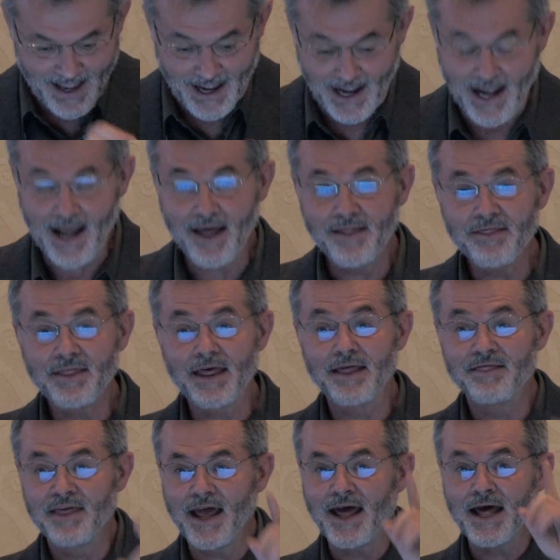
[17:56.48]
And
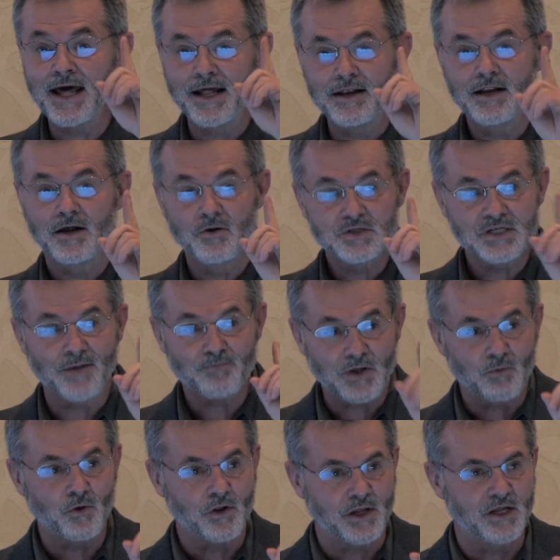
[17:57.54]
then something
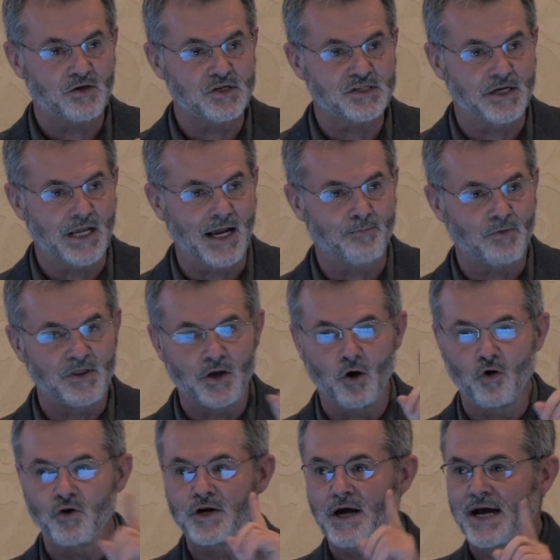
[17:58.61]
really interesting happened. The
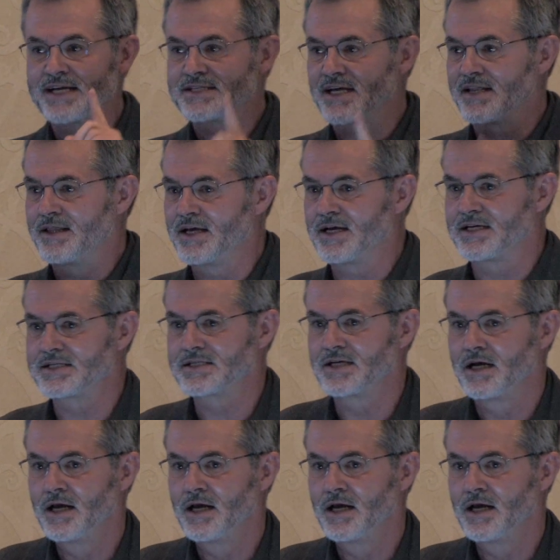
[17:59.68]
older guy said this.